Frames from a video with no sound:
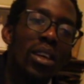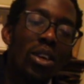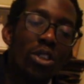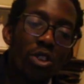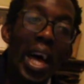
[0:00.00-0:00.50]

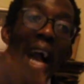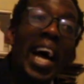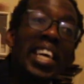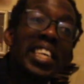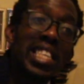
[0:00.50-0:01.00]
So the
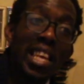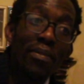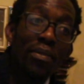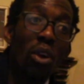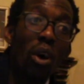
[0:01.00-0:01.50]
highest
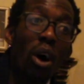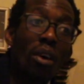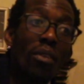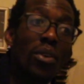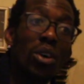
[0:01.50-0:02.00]
level
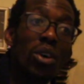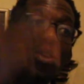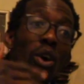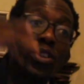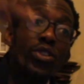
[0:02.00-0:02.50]
of
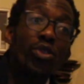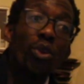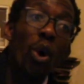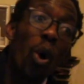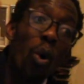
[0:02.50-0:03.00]

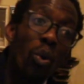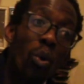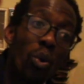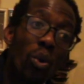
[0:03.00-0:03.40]
control